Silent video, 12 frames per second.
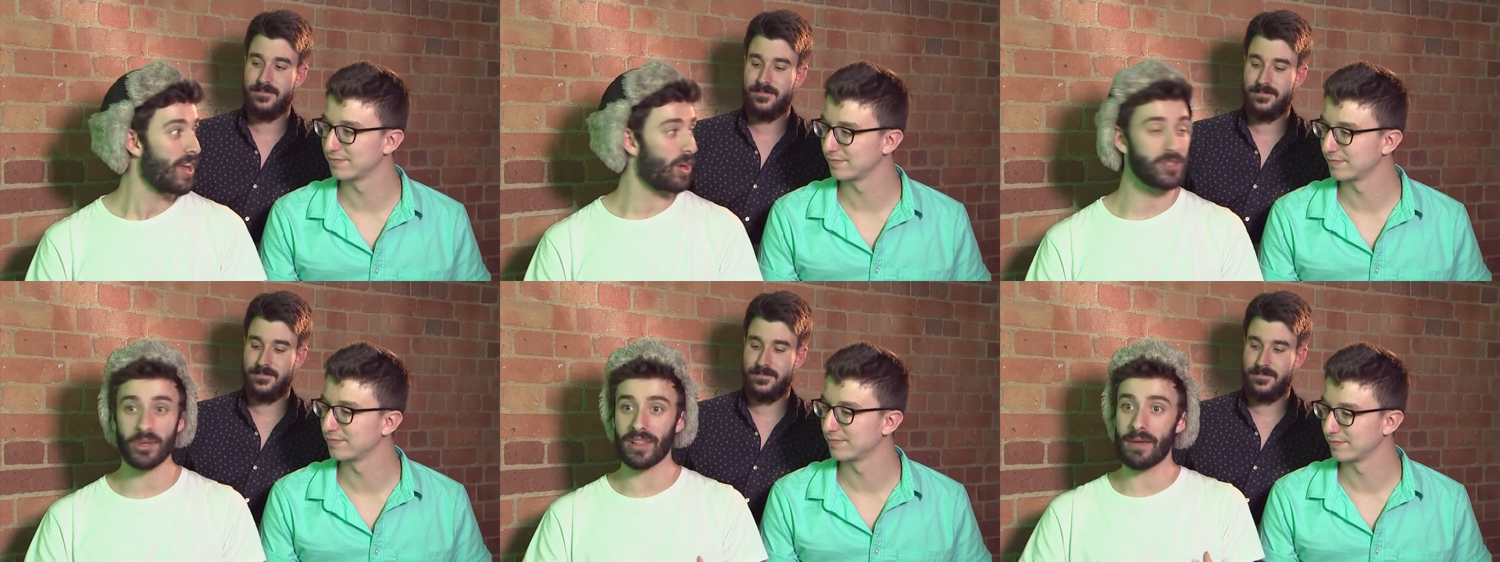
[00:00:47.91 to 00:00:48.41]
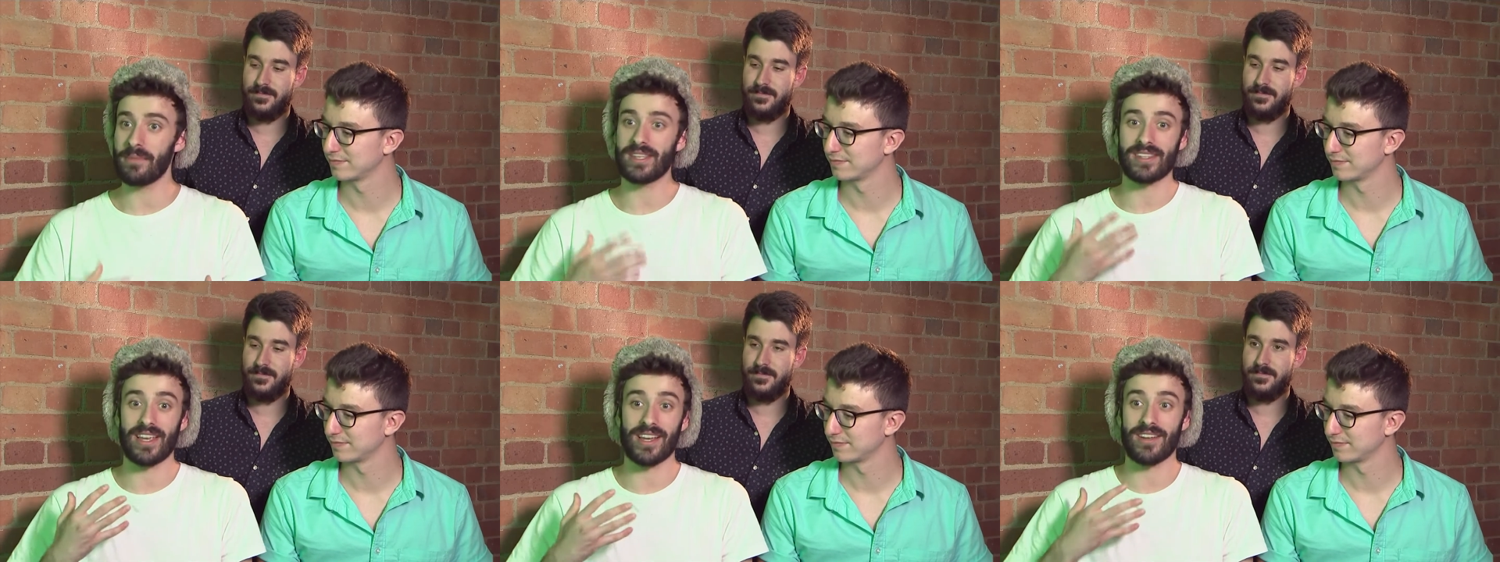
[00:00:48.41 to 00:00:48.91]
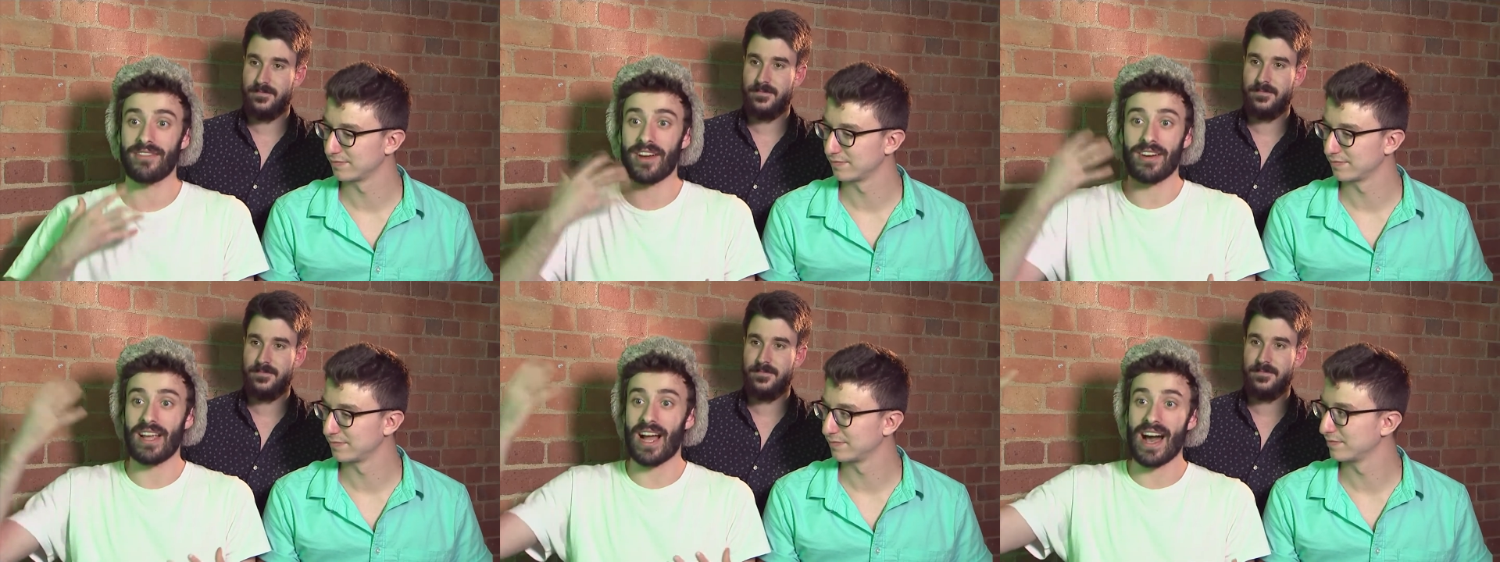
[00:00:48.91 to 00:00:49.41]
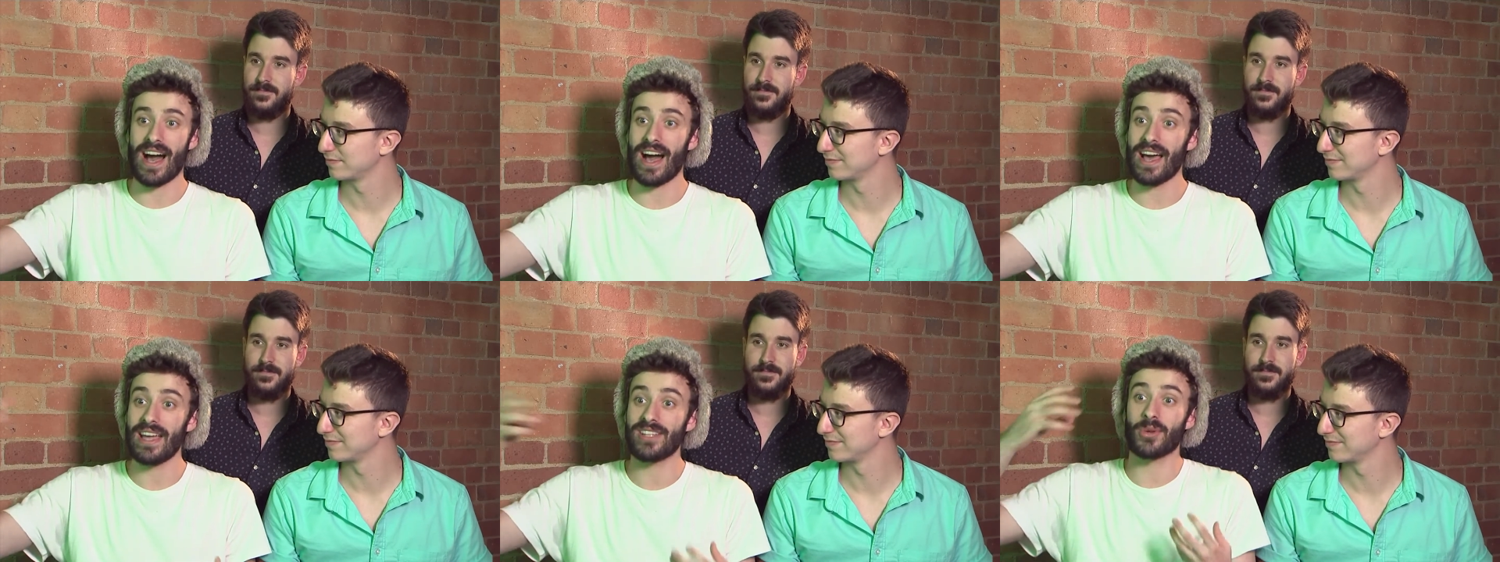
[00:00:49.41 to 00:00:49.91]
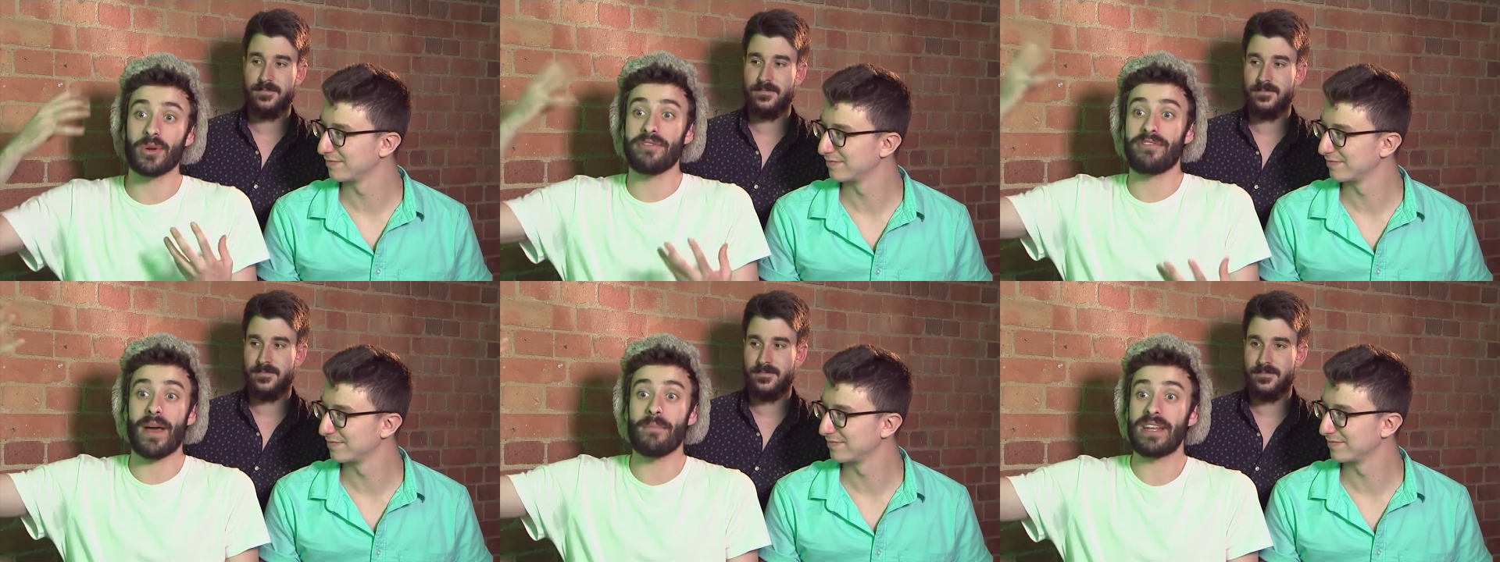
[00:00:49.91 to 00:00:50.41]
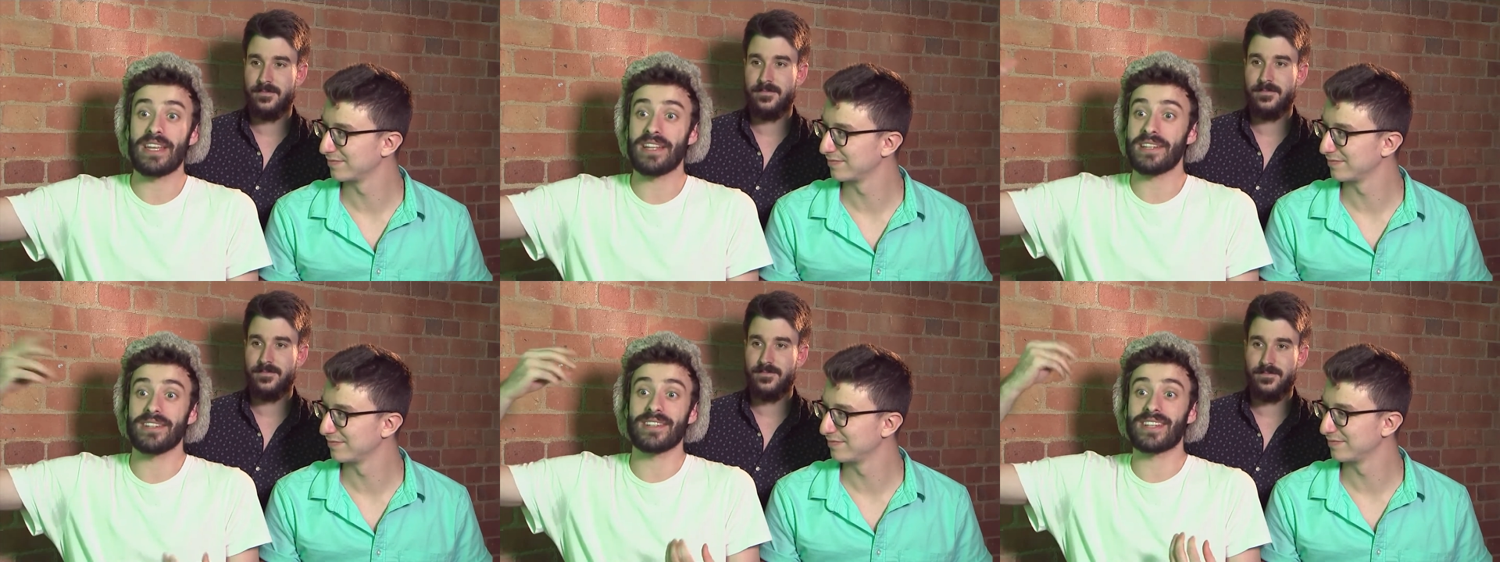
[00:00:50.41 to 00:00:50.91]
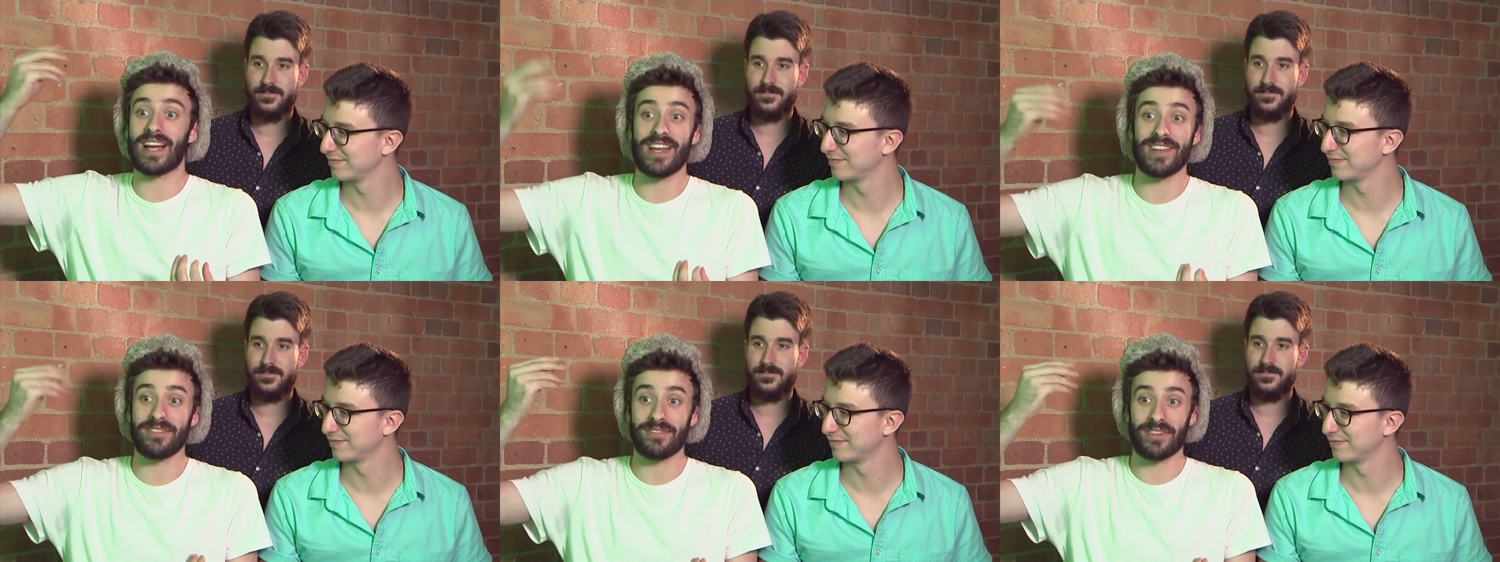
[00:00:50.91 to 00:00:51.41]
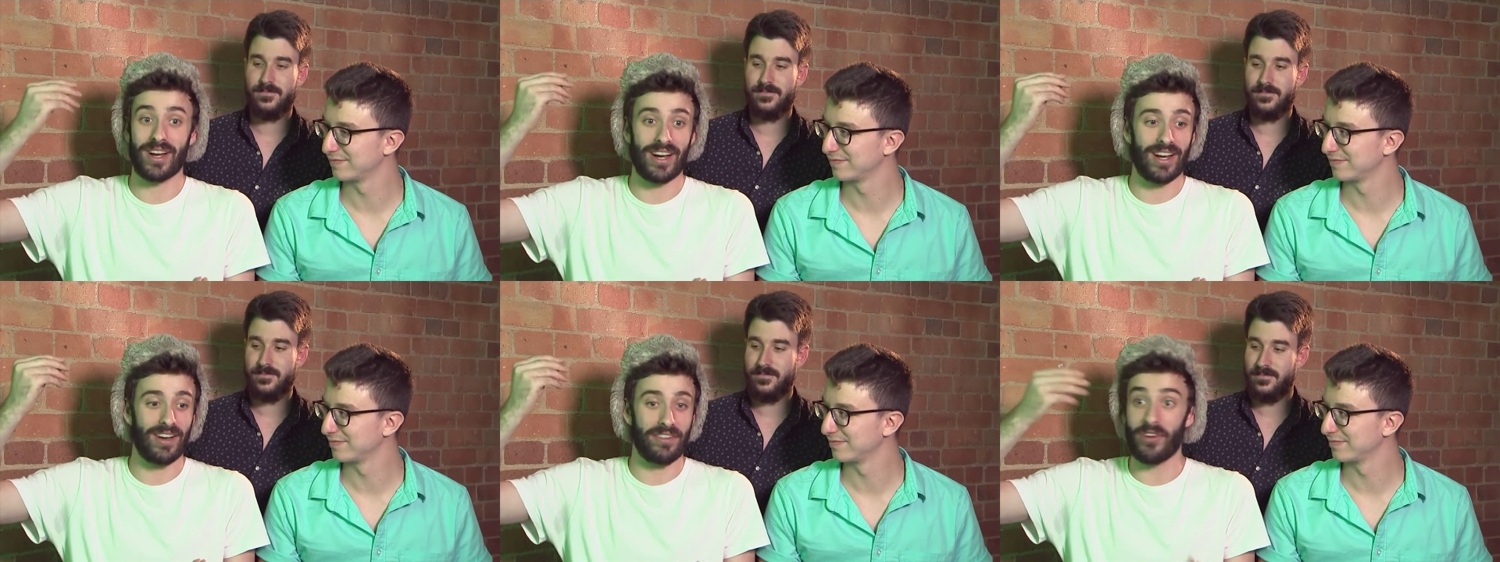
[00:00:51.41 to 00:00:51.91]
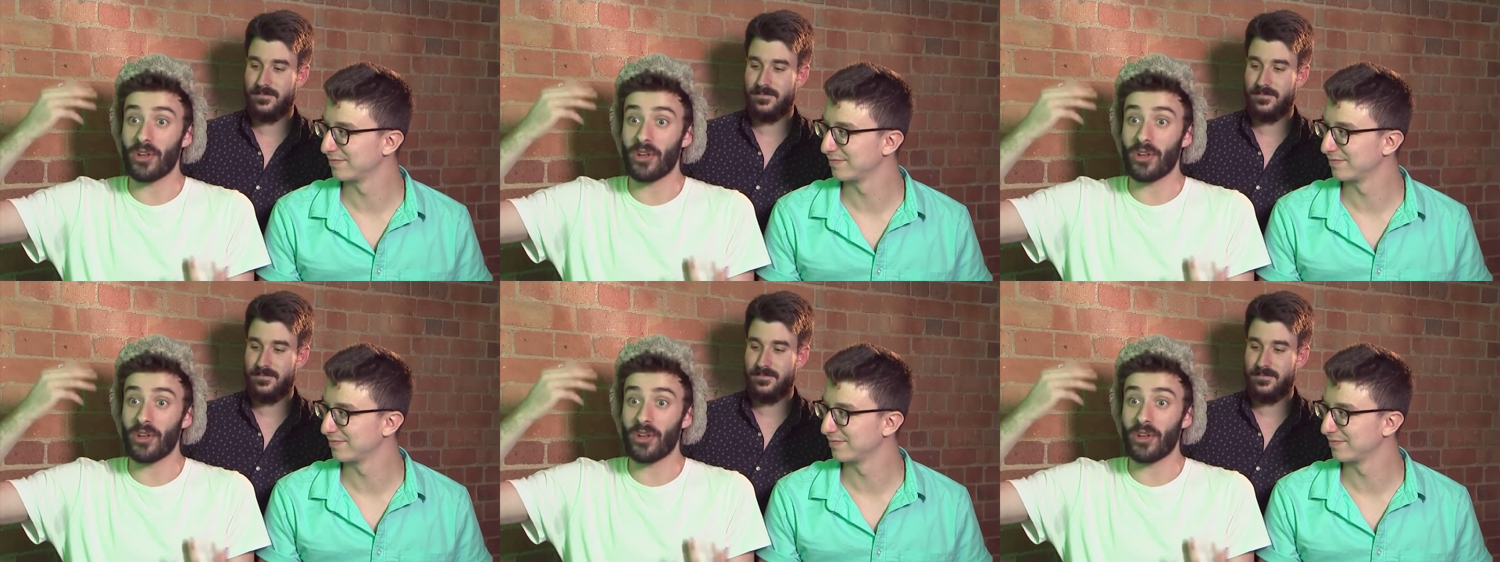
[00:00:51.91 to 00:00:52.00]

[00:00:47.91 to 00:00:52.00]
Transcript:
Speaker 1: Also, let me sing in a very high sort of feminine kind of uh,